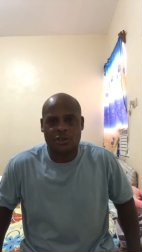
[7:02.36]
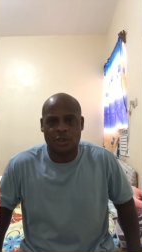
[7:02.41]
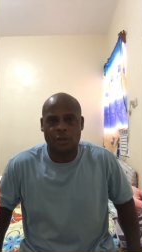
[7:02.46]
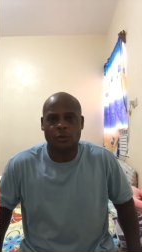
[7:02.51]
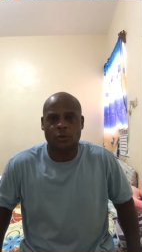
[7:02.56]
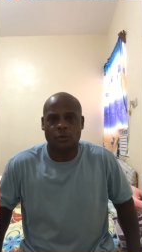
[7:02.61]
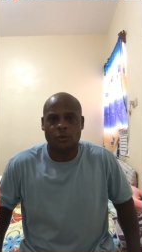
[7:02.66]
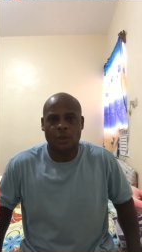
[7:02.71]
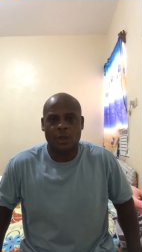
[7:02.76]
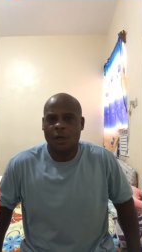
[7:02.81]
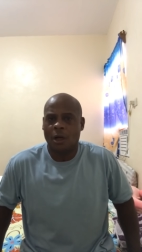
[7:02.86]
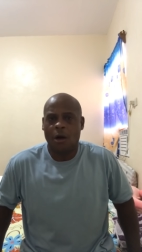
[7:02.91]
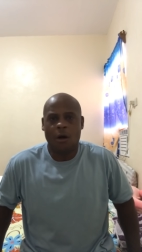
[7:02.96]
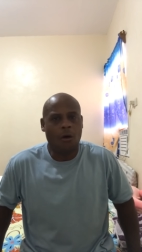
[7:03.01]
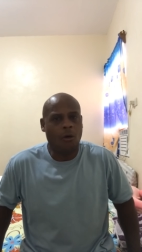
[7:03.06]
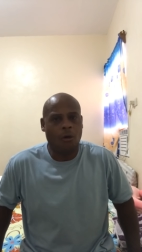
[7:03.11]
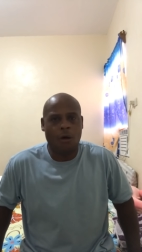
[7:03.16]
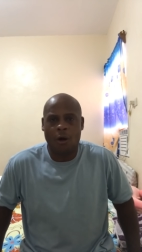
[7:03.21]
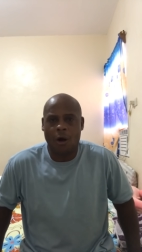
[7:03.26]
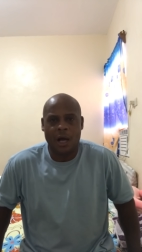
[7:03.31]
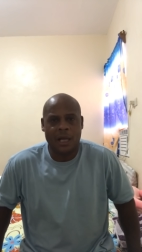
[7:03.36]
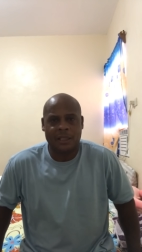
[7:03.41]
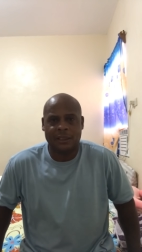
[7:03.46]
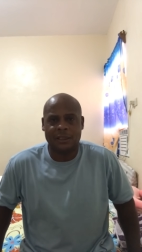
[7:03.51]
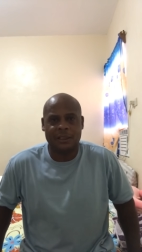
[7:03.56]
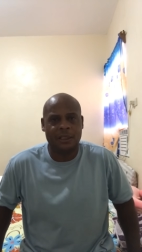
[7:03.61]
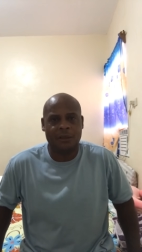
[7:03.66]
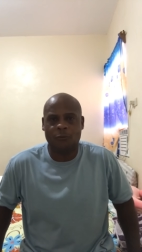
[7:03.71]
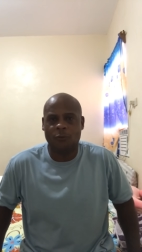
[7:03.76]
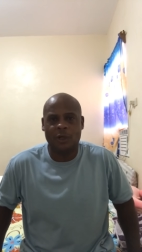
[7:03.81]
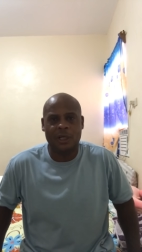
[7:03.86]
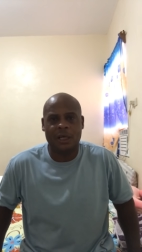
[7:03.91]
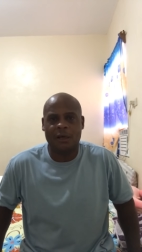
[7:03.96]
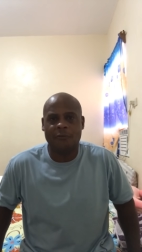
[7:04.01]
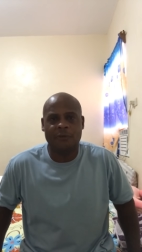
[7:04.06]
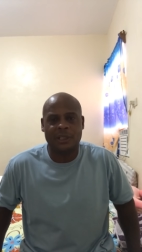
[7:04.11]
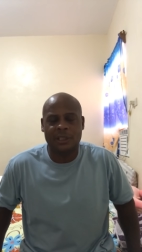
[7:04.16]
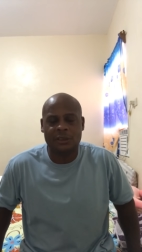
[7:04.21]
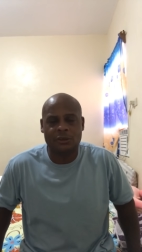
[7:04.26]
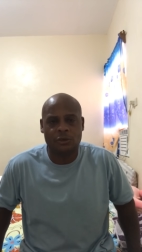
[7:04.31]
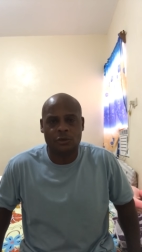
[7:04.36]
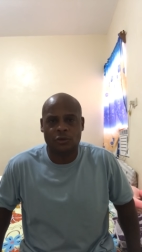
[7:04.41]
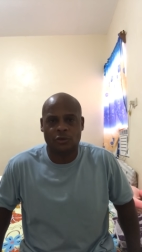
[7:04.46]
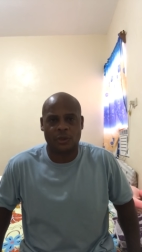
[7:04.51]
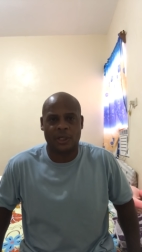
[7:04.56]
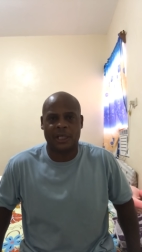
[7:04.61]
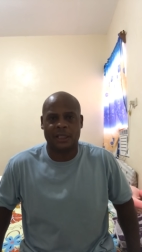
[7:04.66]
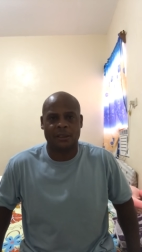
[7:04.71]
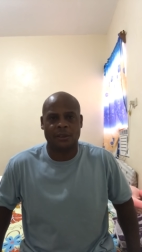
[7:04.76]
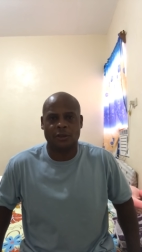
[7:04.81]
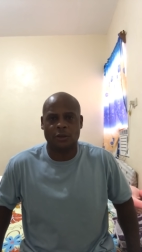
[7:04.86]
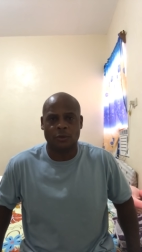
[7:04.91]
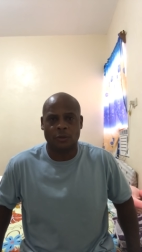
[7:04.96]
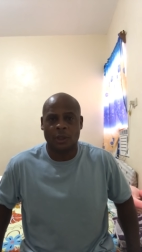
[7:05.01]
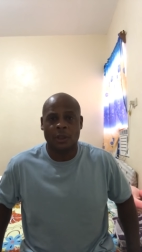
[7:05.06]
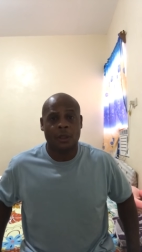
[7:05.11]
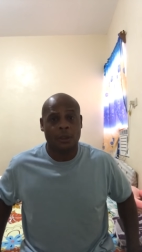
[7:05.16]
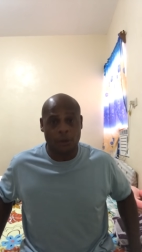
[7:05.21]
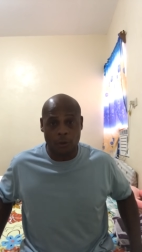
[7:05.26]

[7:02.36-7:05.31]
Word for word: you wholeheartedly in whatever it is you're trying to do.